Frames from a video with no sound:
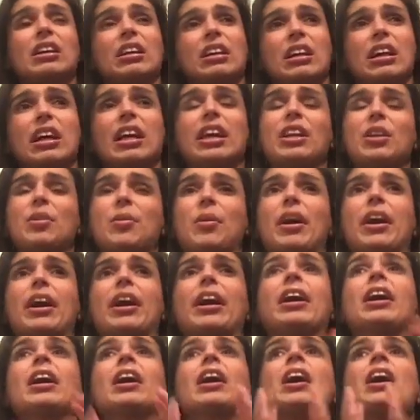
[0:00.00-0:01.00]

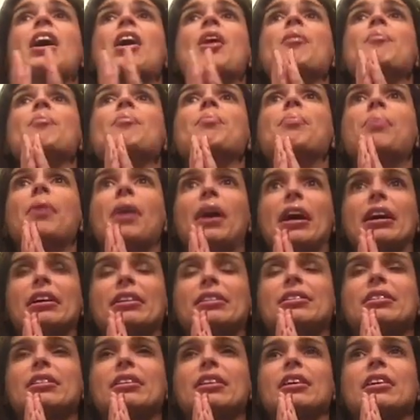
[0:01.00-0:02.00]
anyway,
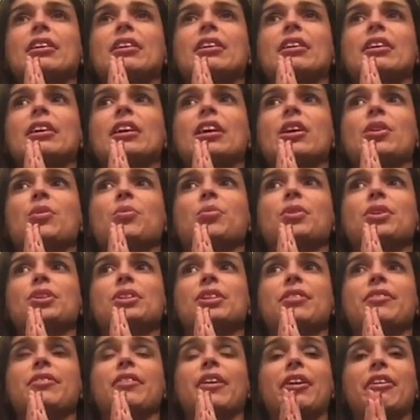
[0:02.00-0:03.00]
but it was
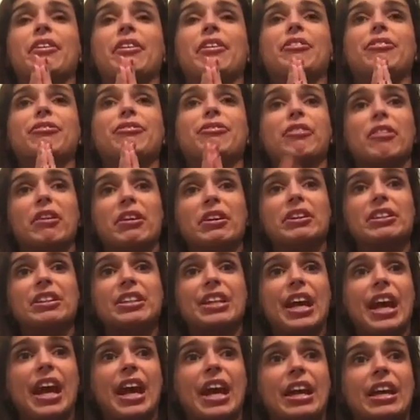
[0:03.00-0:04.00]
a very fun
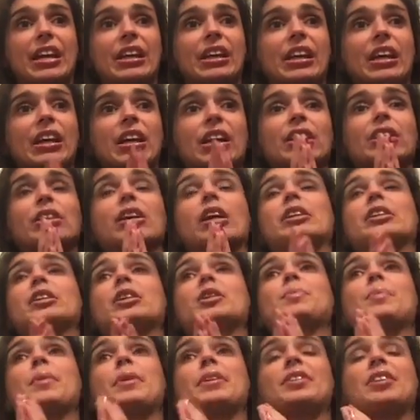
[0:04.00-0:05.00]
day. Got to
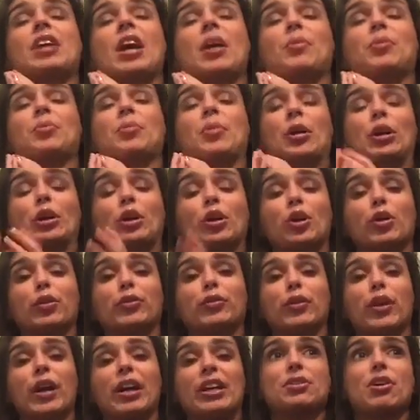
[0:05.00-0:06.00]
spend time with my
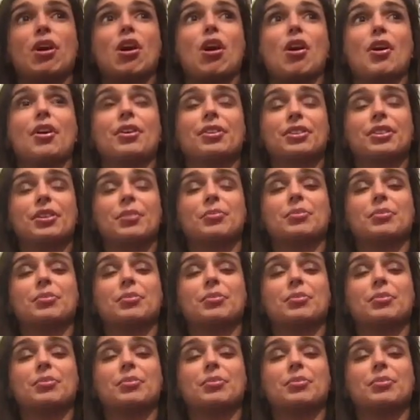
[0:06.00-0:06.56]
girlfriend. Awesome